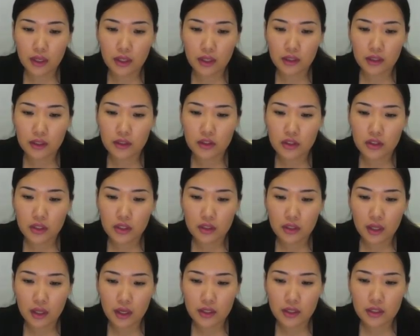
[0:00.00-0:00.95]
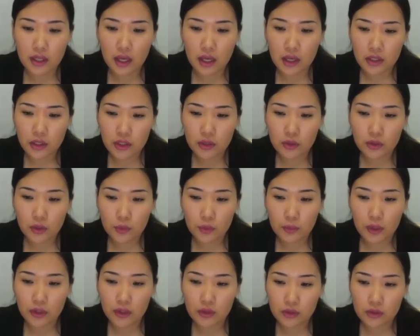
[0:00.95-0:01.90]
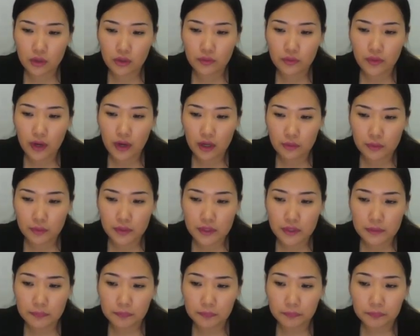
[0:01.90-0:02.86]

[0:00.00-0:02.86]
and initialize any loop control variables.